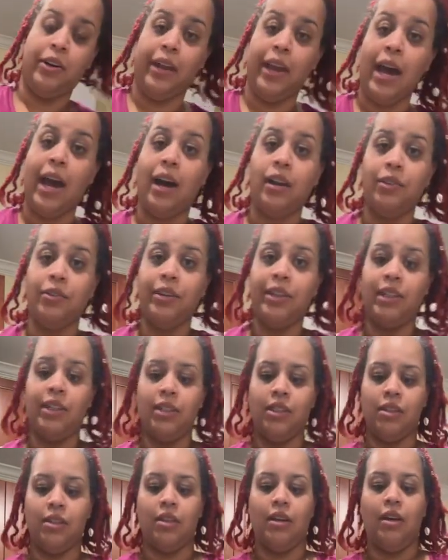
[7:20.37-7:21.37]

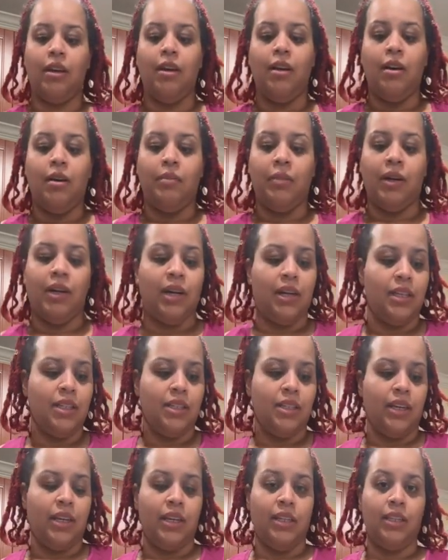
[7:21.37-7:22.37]
calories because
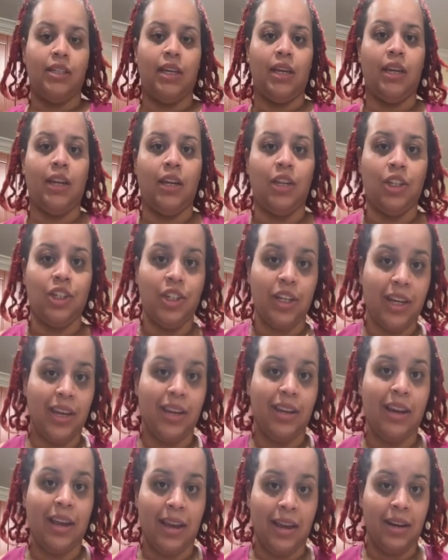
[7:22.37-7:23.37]
he's eating
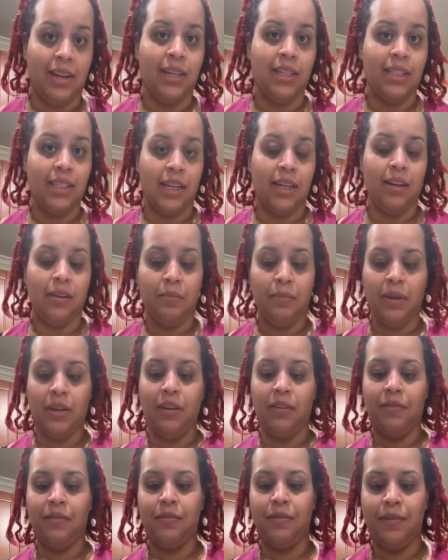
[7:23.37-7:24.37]
chicken and he's eating
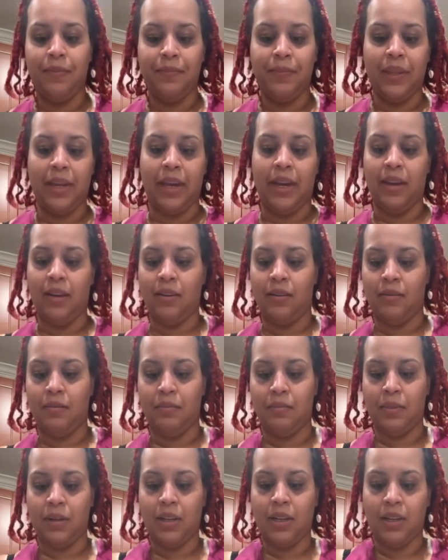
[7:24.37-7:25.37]
beef. And
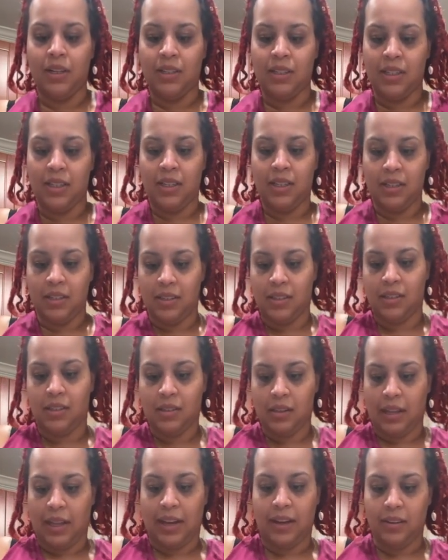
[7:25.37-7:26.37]
because he's
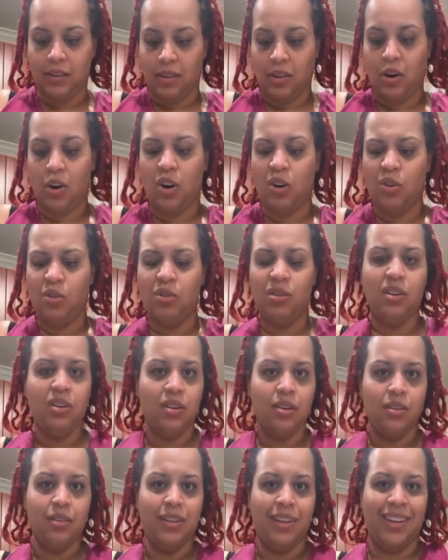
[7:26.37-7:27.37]
like the Hulk,
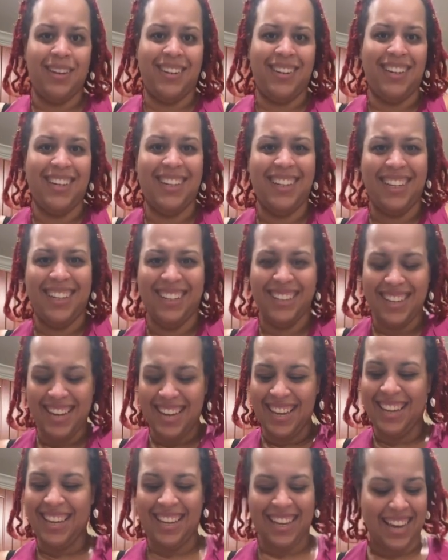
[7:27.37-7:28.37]
he
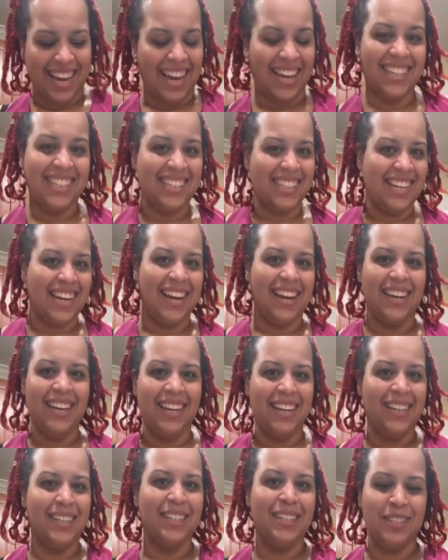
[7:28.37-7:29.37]

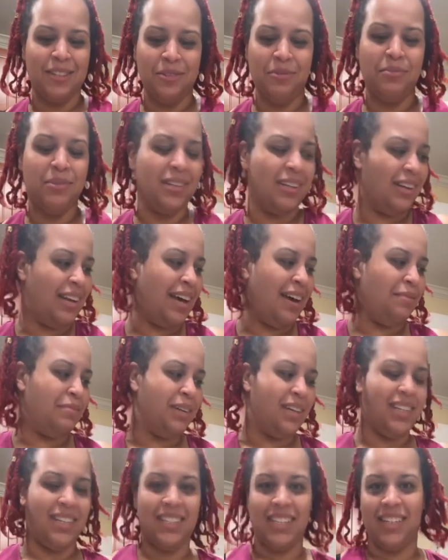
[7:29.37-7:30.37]
consumes a lot
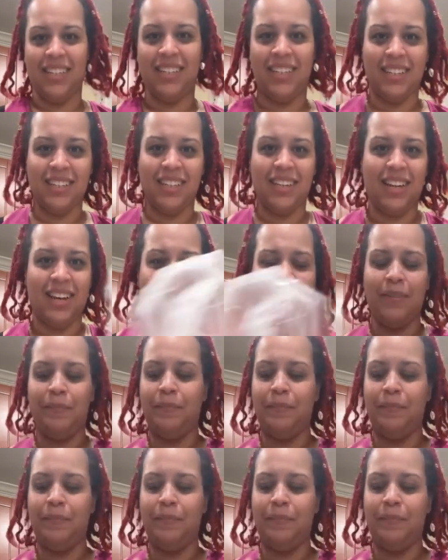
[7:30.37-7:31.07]
because he does a lot